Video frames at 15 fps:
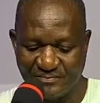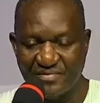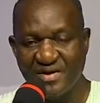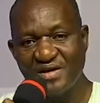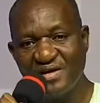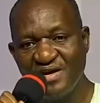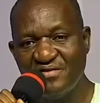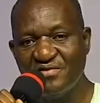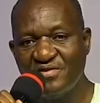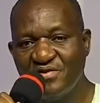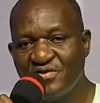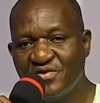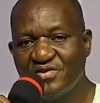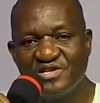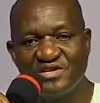even
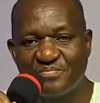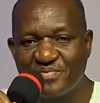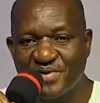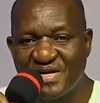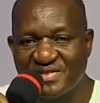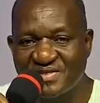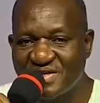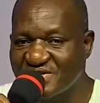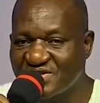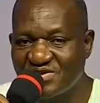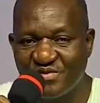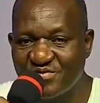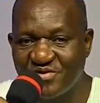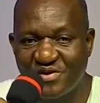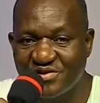though the presence
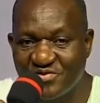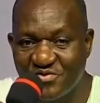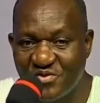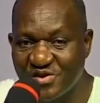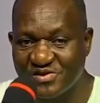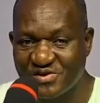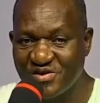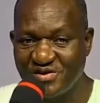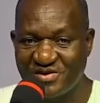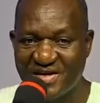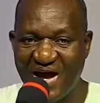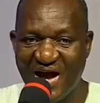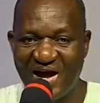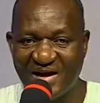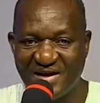of God was not
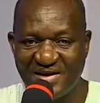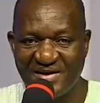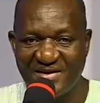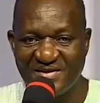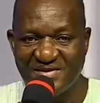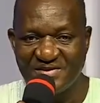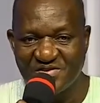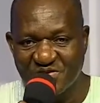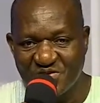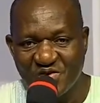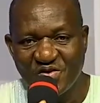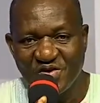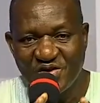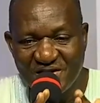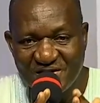there. So,
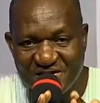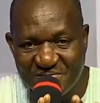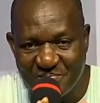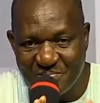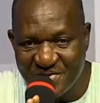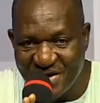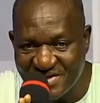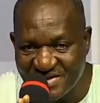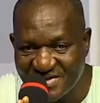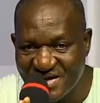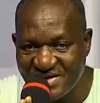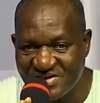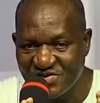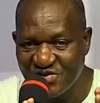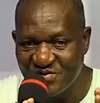the
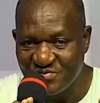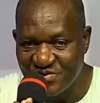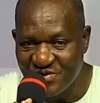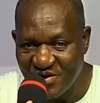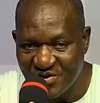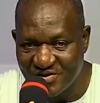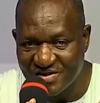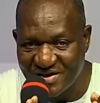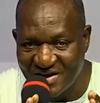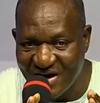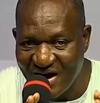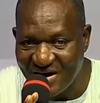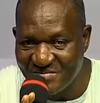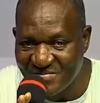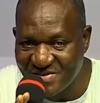presence of God
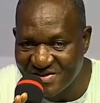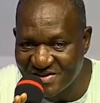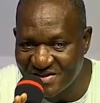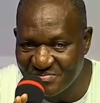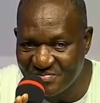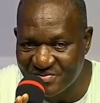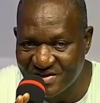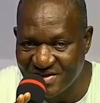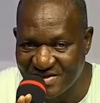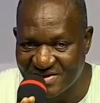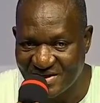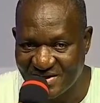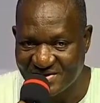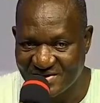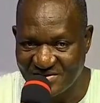can be
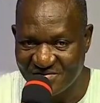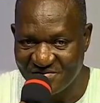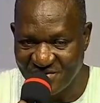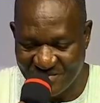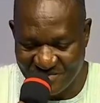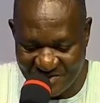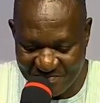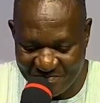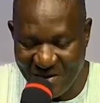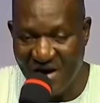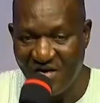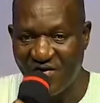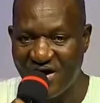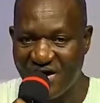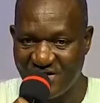separated from the
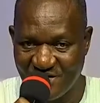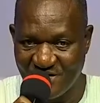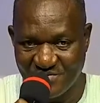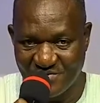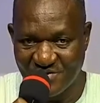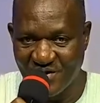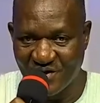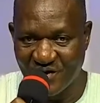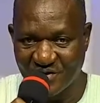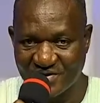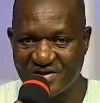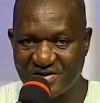power of God.